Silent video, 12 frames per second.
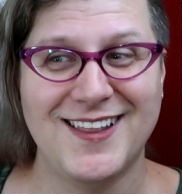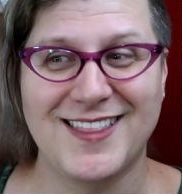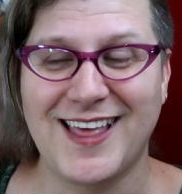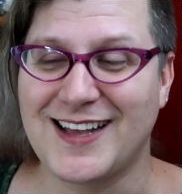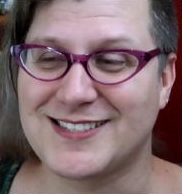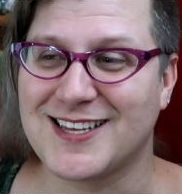
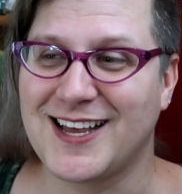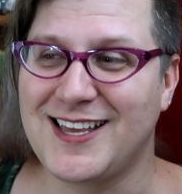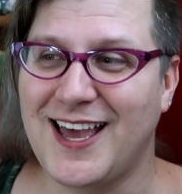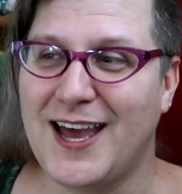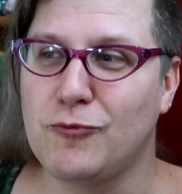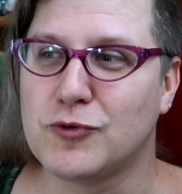That's
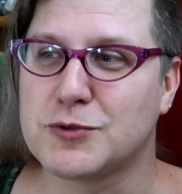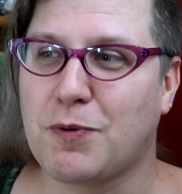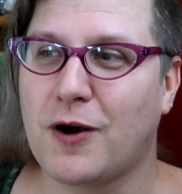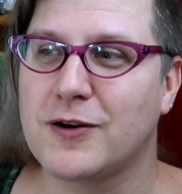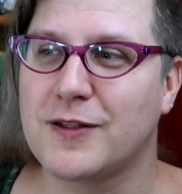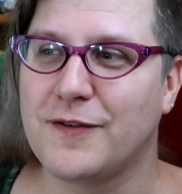again, was
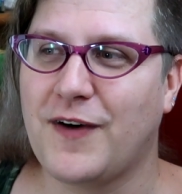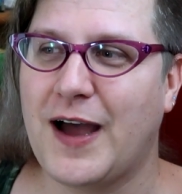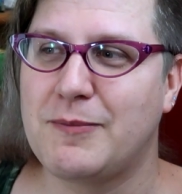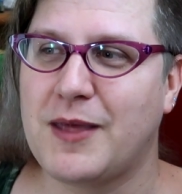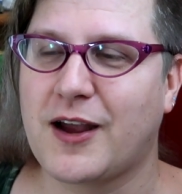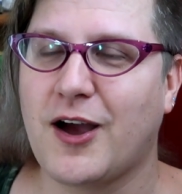part of the
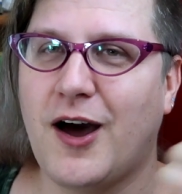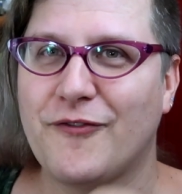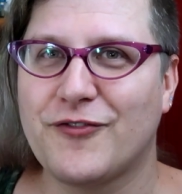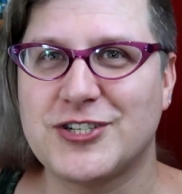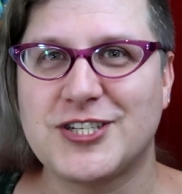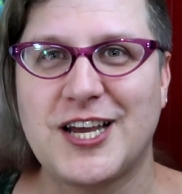vibe, that
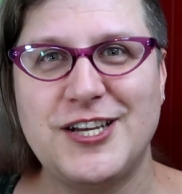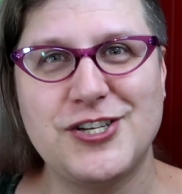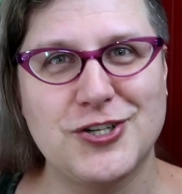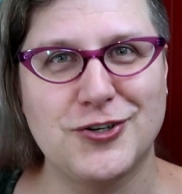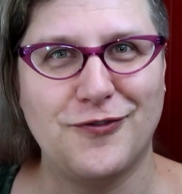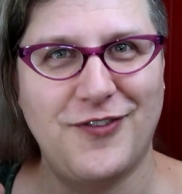
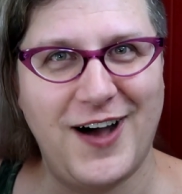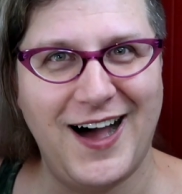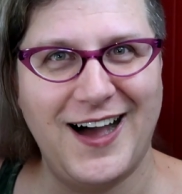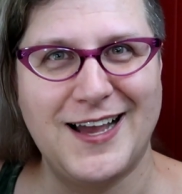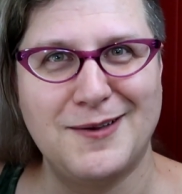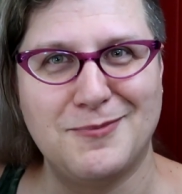confrontational
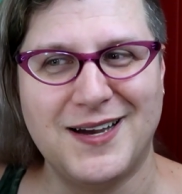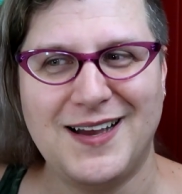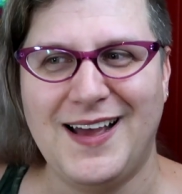vibe.